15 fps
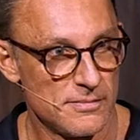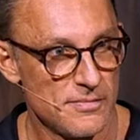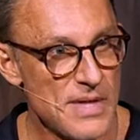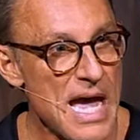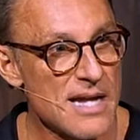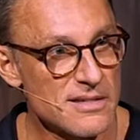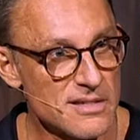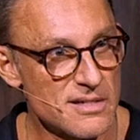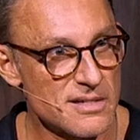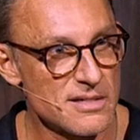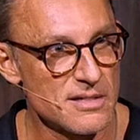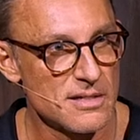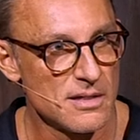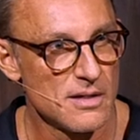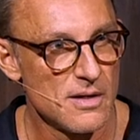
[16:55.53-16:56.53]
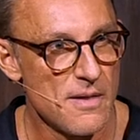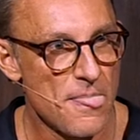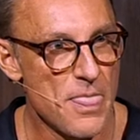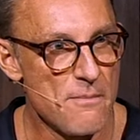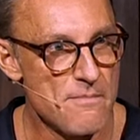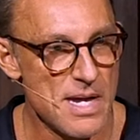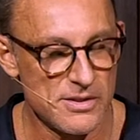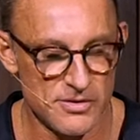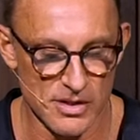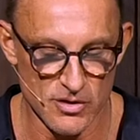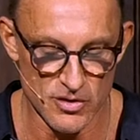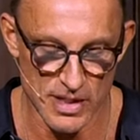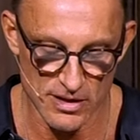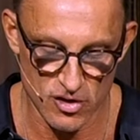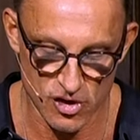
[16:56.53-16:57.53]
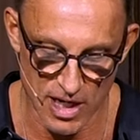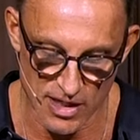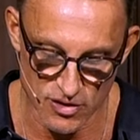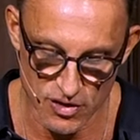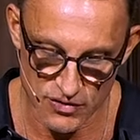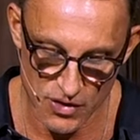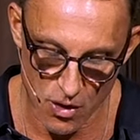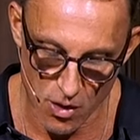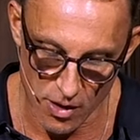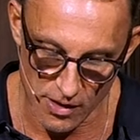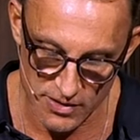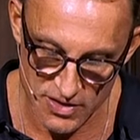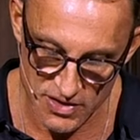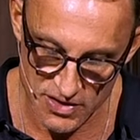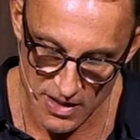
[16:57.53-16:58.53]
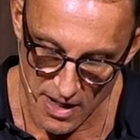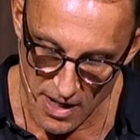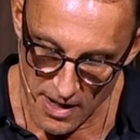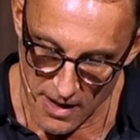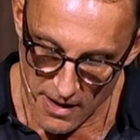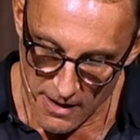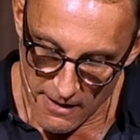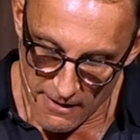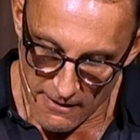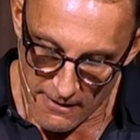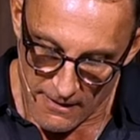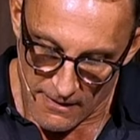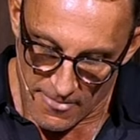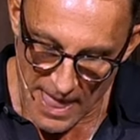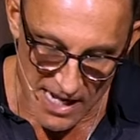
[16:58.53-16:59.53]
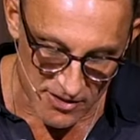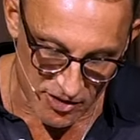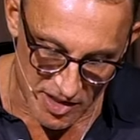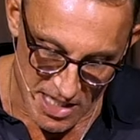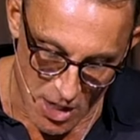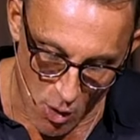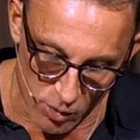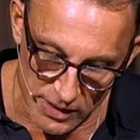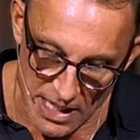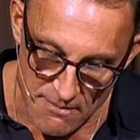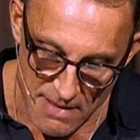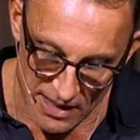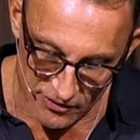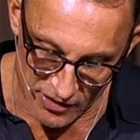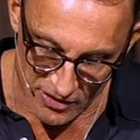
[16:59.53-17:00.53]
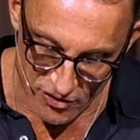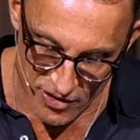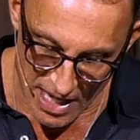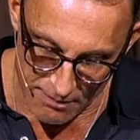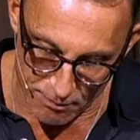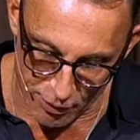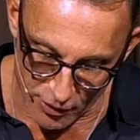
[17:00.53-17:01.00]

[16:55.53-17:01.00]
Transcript: That's the message that changes hearts. That's the only message that